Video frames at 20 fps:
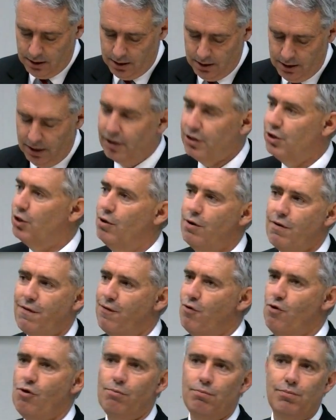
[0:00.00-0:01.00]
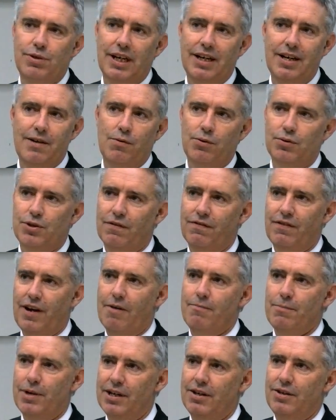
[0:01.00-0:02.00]
There are two levels of
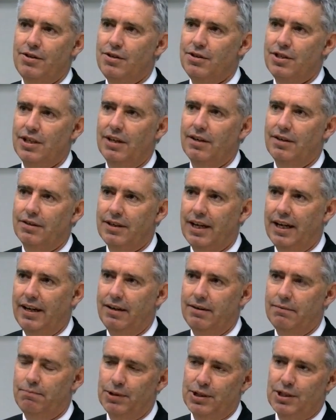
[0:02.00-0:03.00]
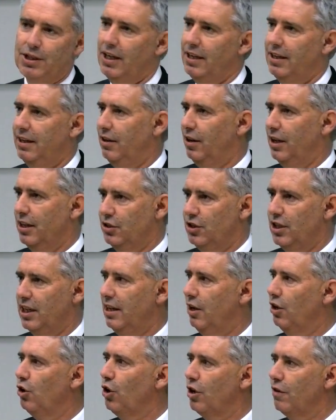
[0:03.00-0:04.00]
government in New Zealand, and particularly I can
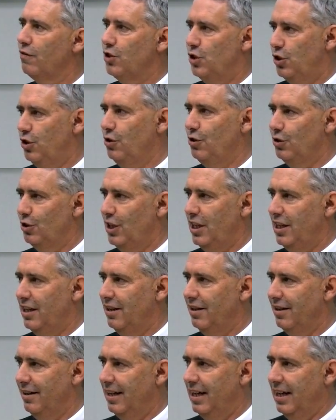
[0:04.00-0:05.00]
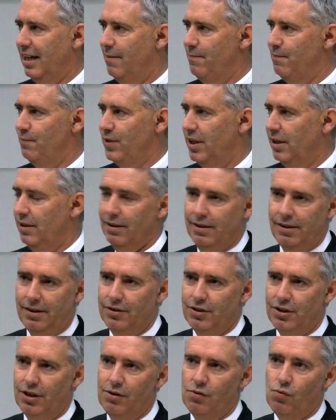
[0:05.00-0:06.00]
see a lot of students here.
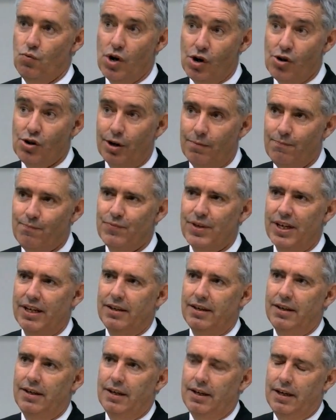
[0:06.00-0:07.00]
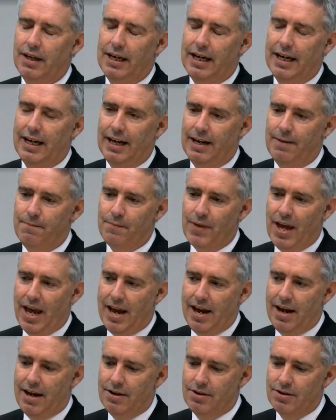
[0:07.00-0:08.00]
So welcome,
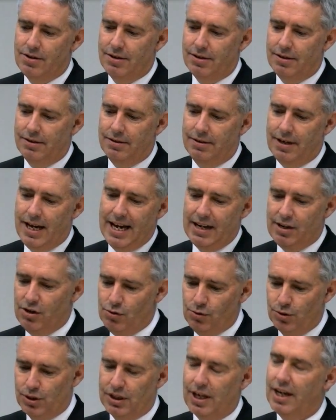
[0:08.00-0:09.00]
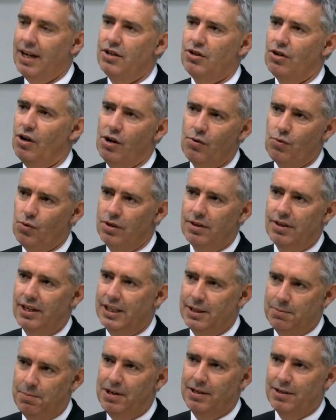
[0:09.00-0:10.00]
and at your stage I wouldn't
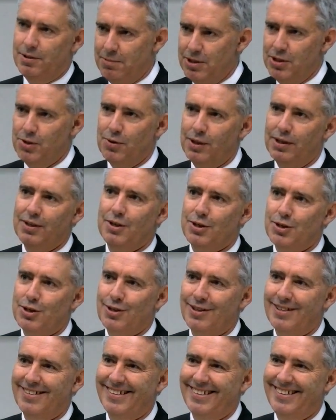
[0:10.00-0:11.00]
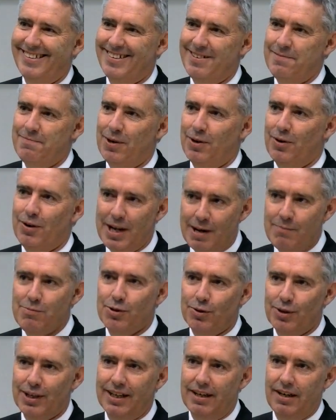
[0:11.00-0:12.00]
expect to be doing this, you know, but I am
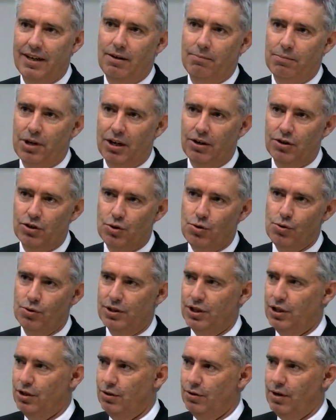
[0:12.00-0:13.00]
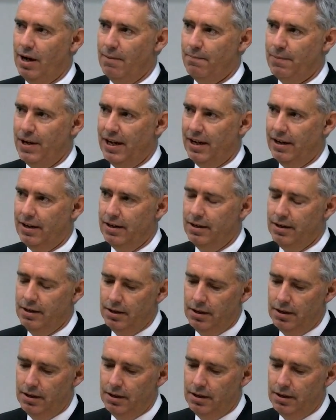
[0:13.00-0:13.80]
doing it, and I'm going to talk to you about